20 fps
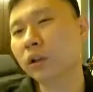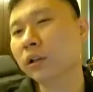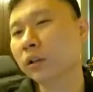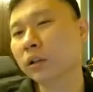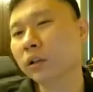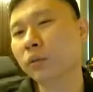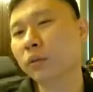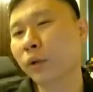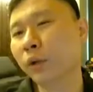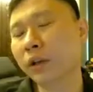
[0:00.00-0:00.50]

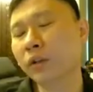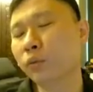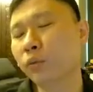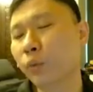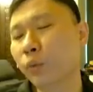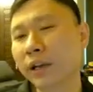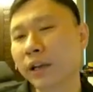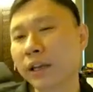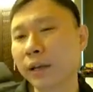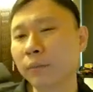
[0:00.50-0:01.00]
when
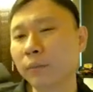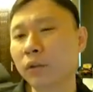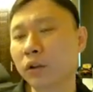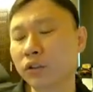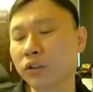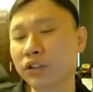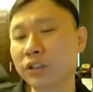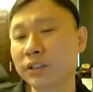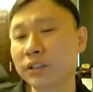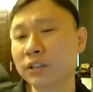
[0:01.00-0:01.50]
the game
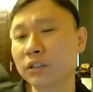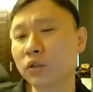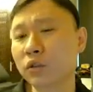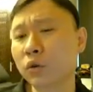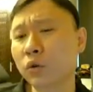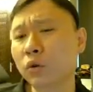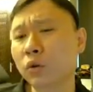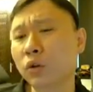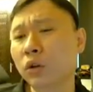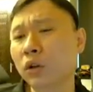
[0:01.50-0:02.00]
launches.
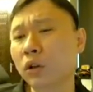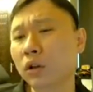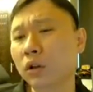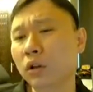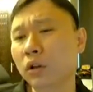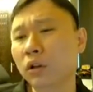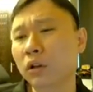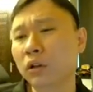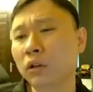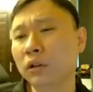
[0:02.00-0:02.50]
So
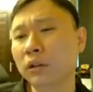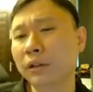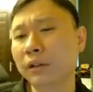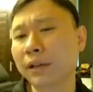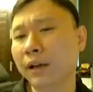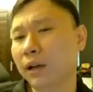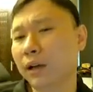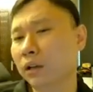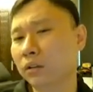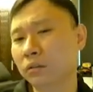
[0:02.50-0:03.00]

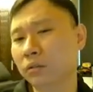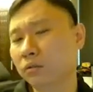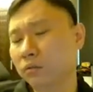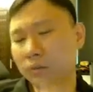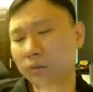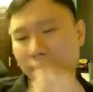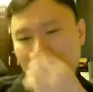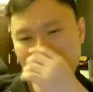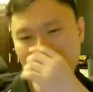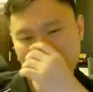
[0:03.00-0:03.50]
yeah,
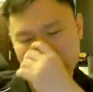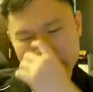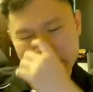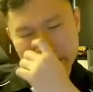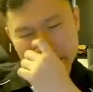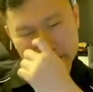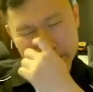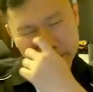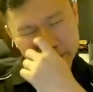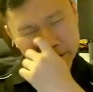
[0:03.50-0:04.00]
it's
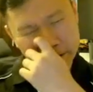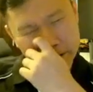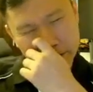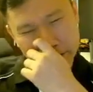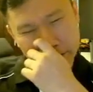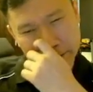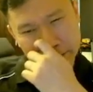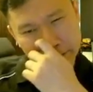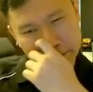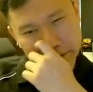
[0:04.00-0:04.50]

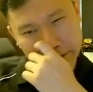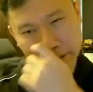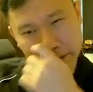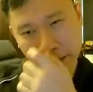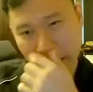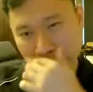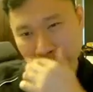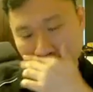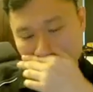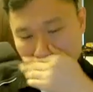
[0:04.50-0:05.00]

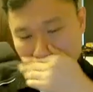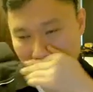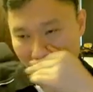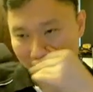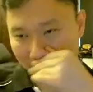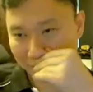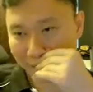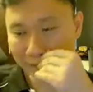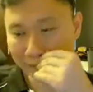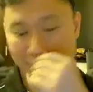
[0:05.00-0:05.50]
I mean
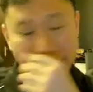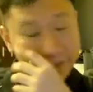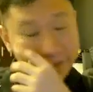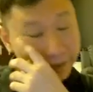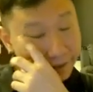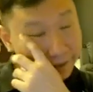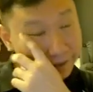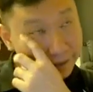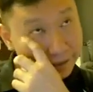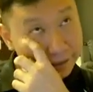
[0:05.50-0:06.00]

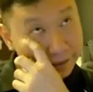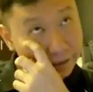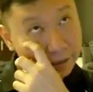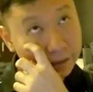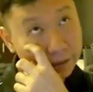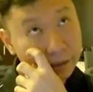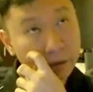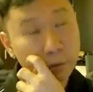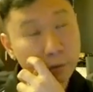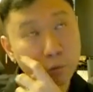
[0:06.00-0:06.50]

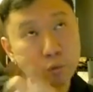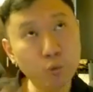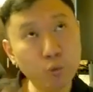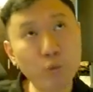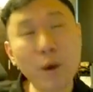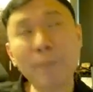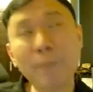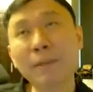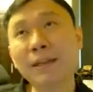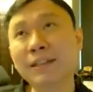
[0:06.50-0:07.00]

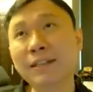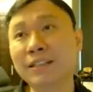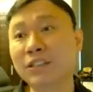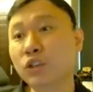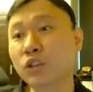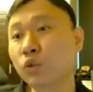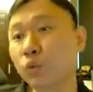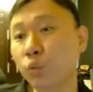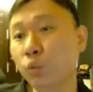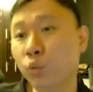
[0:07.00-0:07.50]
weapon is
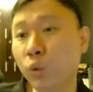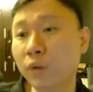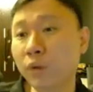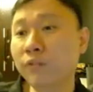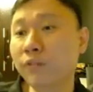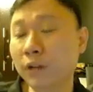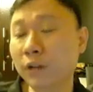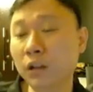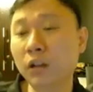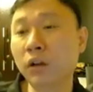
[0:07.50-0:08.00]
still worth
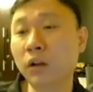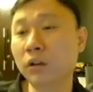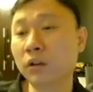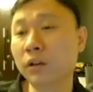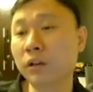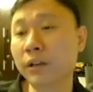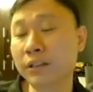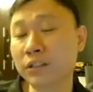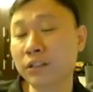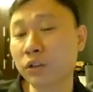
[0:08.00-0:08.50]
a lot.
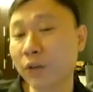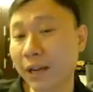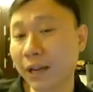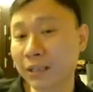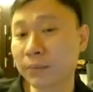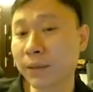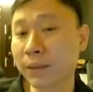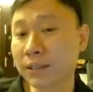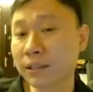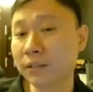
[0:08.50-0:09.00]
It's still
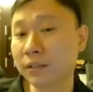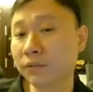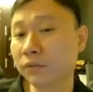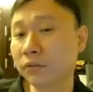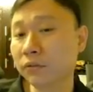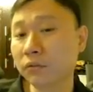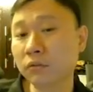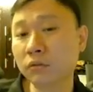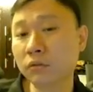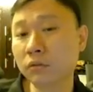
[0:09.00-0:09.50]
expensive
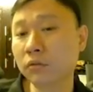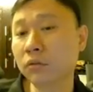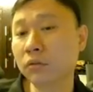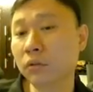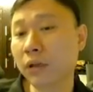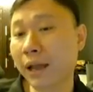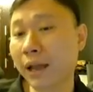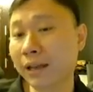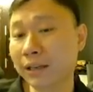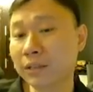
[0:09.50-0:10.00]

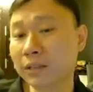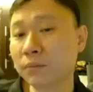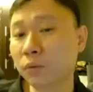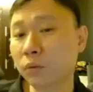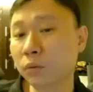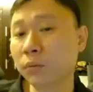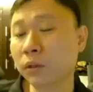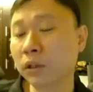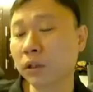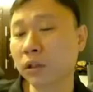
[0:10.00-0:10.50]
at this
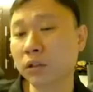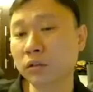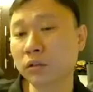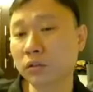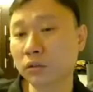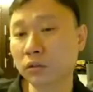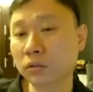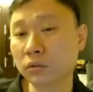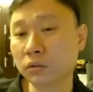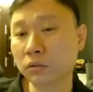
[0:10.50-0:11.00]
moment.
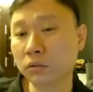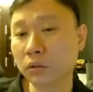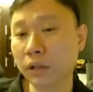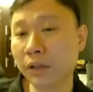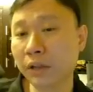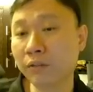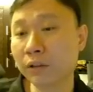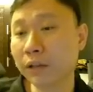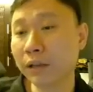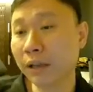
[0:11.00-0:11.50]

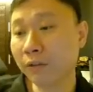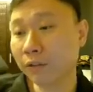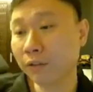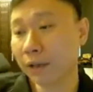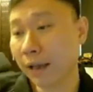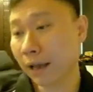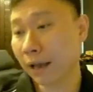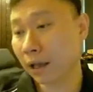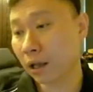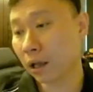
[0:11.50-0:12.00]
Even
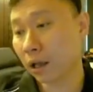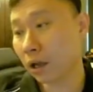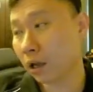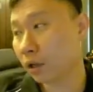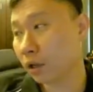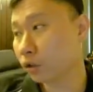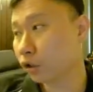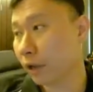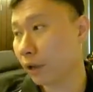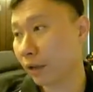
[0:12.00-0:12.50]

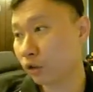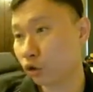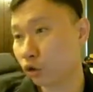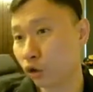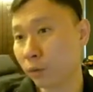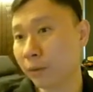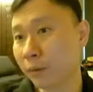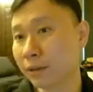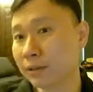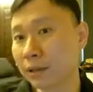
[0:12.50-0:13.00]
at 3
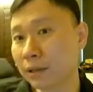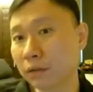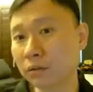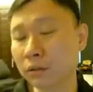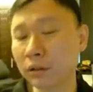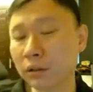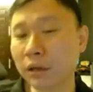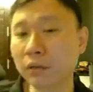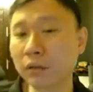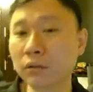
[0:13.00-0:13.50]
months
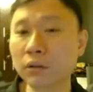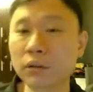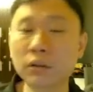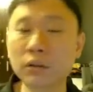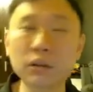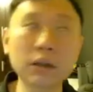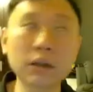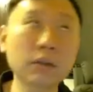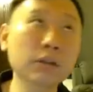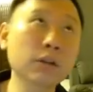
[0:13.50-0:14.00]
down
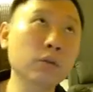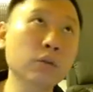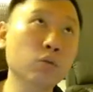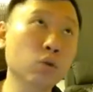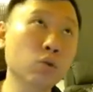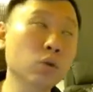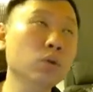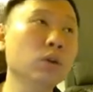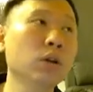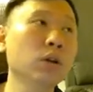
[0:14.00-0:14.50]
the road,